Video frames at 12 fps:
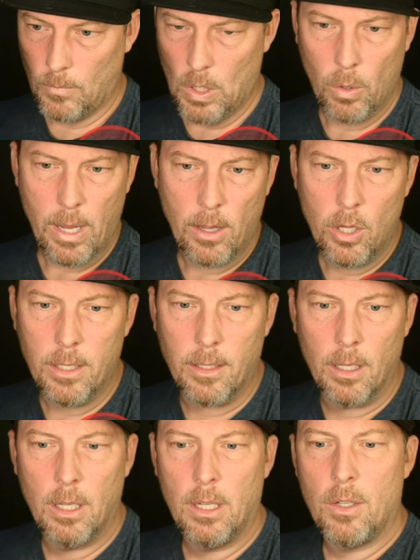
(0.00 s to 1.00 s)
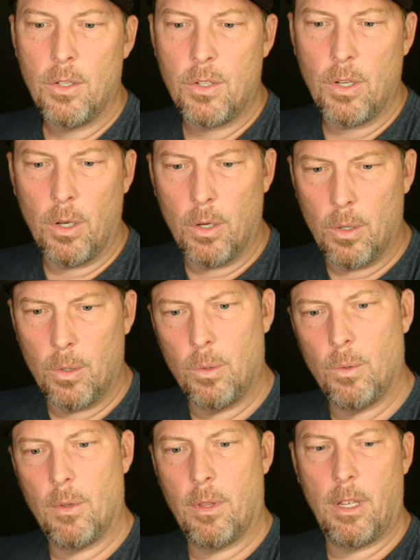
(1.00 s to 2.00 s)
Okay, good.
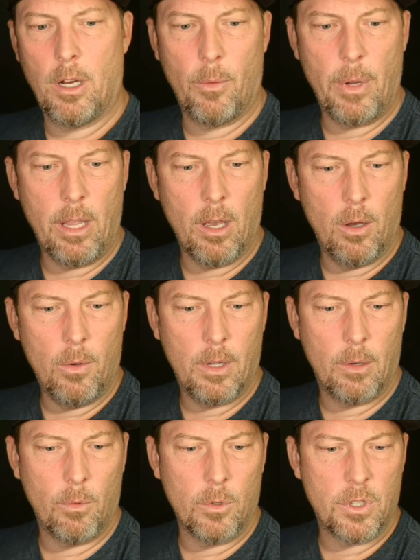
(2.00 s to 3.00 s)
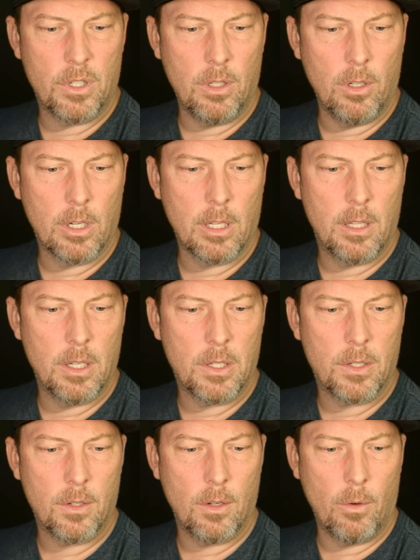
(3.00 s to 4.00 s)
So there we go. And we'll just look at
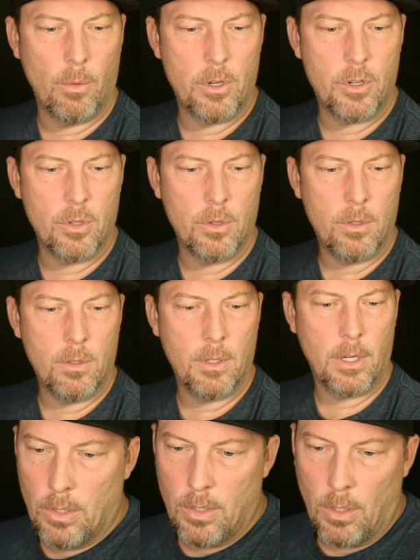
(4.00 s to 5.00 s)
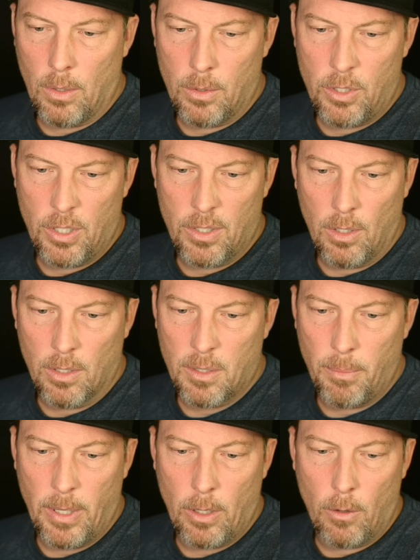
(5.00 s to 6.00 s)
this original. So it just looks
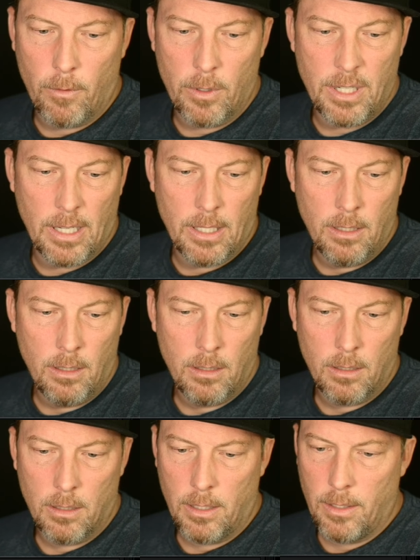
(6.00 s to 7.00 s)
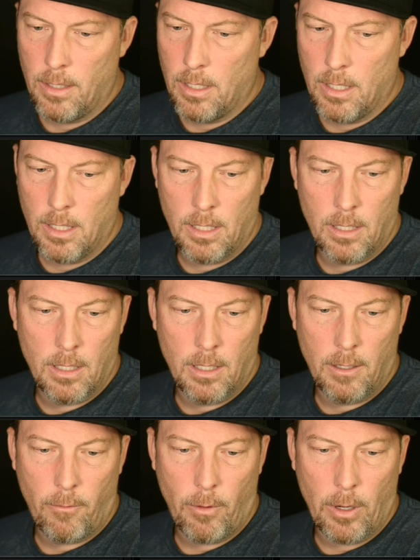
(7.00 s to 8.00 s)
a bit overdone. And then
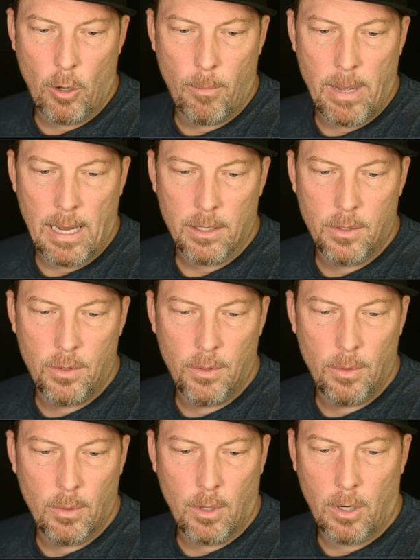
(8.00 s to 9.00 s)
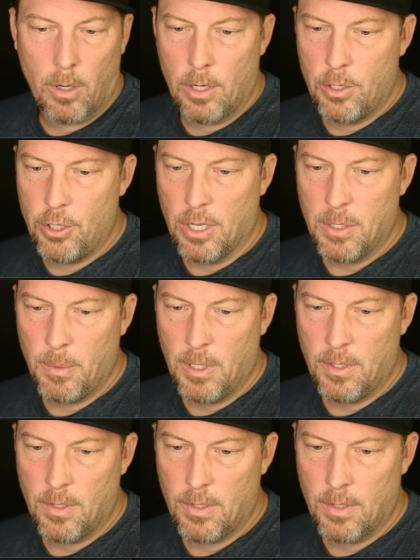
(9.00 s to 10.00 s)
if we go back to our
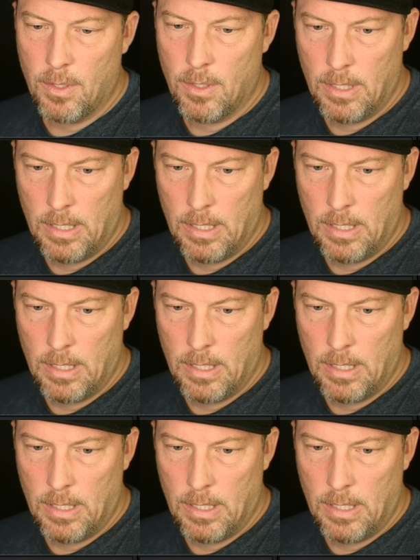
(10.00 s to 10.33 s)
adjustments,